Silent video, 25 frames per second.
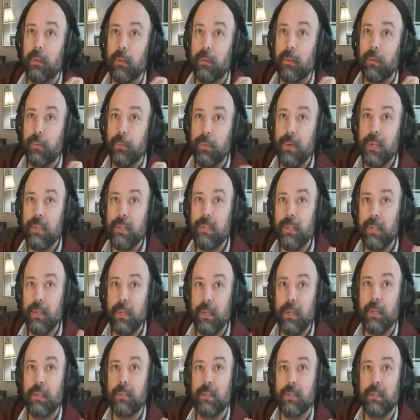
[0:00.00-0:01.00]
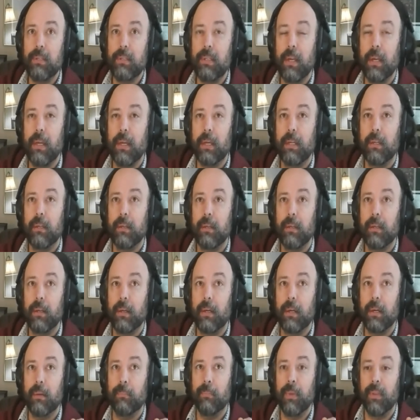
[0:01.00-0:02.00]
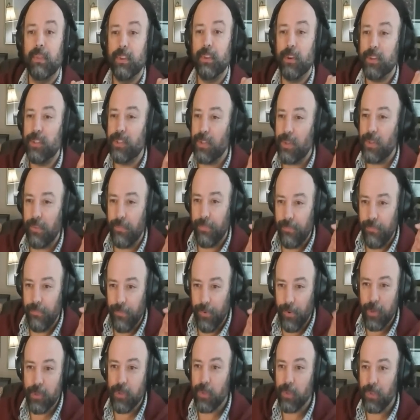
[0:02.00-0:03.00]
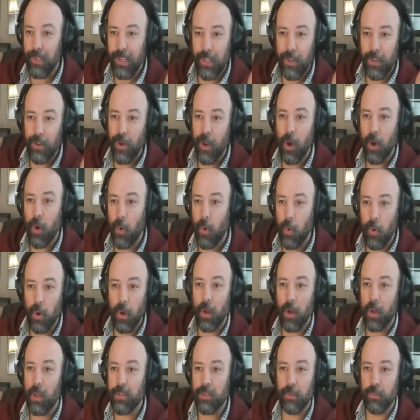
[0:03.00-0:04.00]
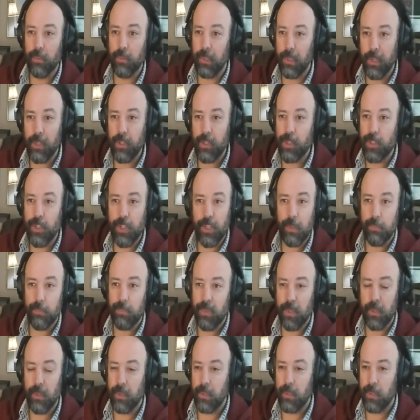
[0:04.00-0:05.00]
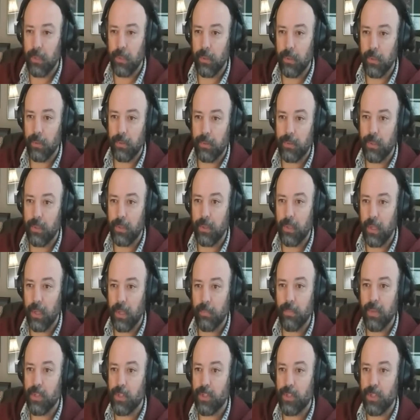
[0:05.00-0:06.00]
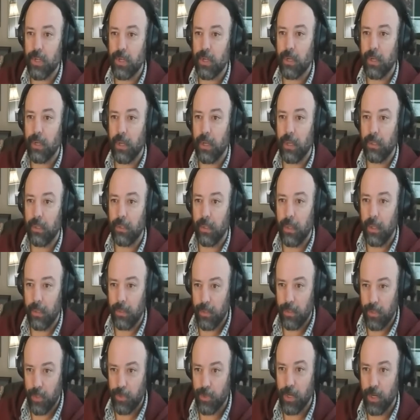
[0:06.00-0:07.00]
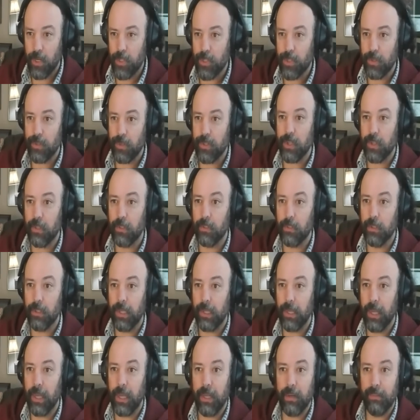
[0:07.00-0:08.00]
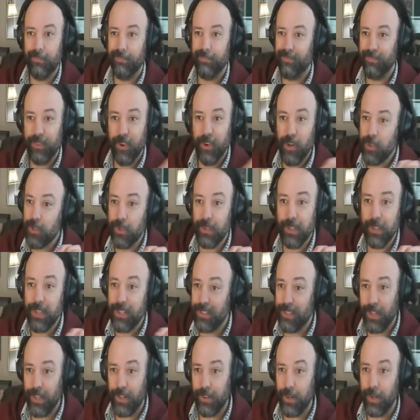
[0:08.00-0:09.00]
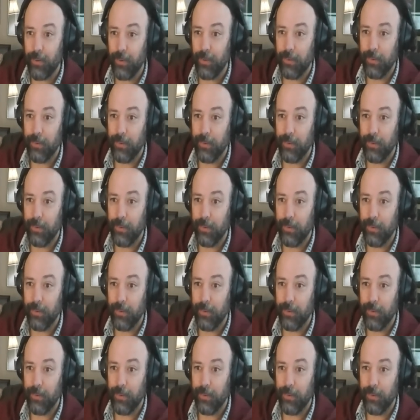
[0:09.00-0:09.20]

reason is that there's virtually no causal relationship to the image and the structure that you're looking at, virtually zero.